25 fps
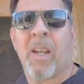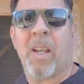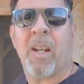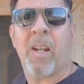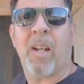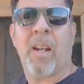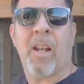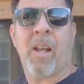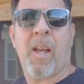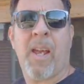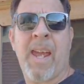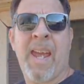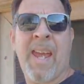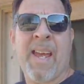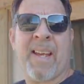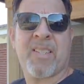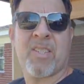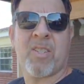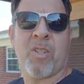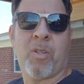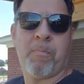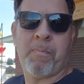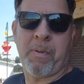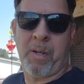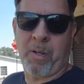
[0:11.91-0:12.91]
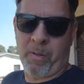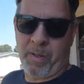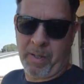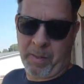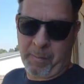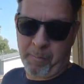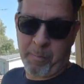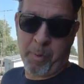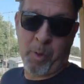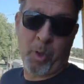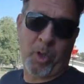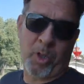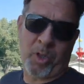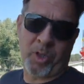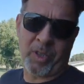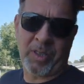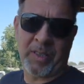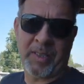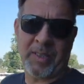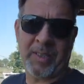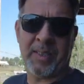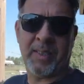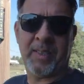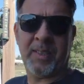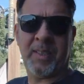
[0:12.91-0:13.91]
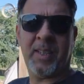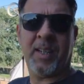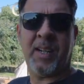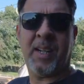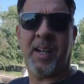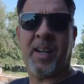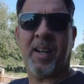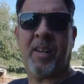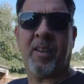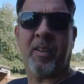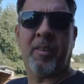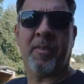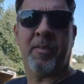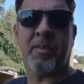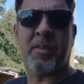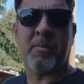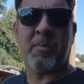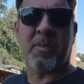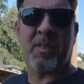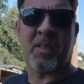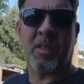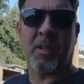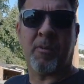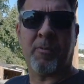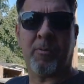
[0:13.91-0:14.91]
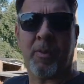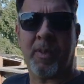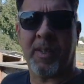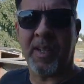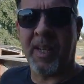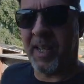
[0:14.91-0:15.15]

an axle bearing puller out of some stuff we